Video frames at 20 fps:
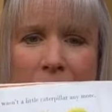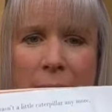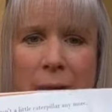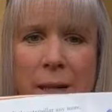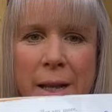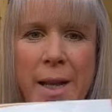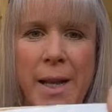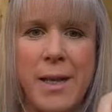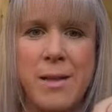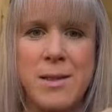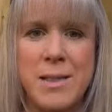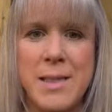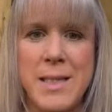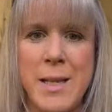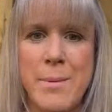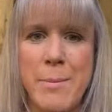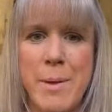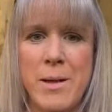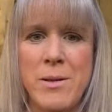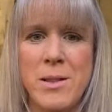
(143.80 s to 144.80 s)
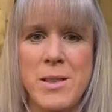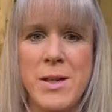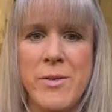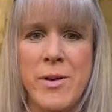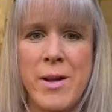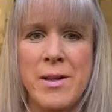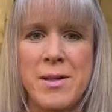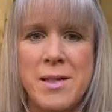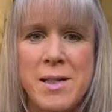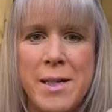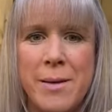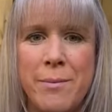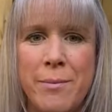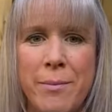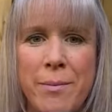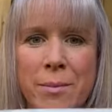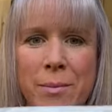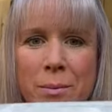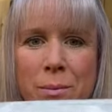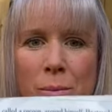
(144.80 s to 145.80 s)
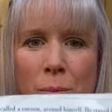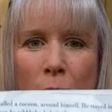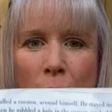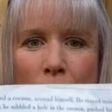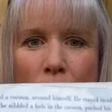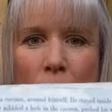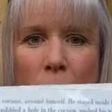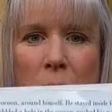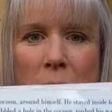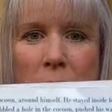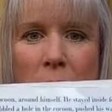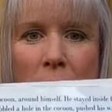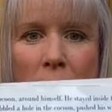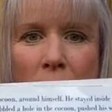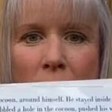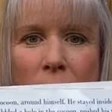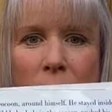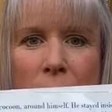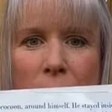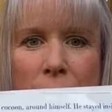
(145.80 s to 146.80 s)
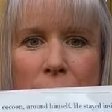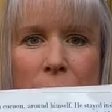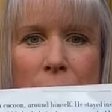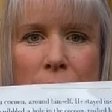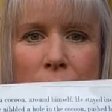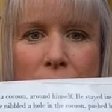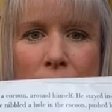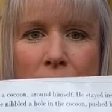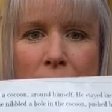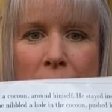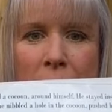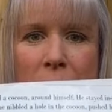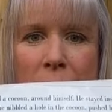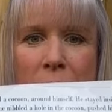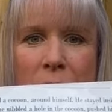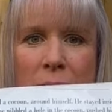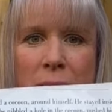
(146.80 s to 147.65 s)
The house he built around him was called a cocoon.